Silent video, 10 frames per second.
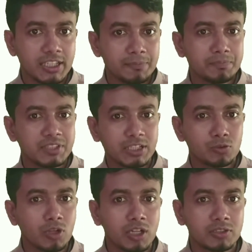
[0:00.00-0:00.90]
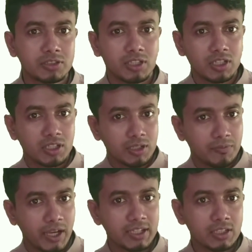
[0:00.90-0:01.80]
If they do not
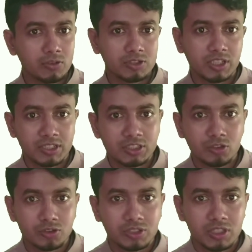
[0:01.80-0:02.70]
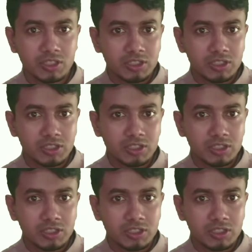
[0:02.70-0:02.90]
find out the reasons,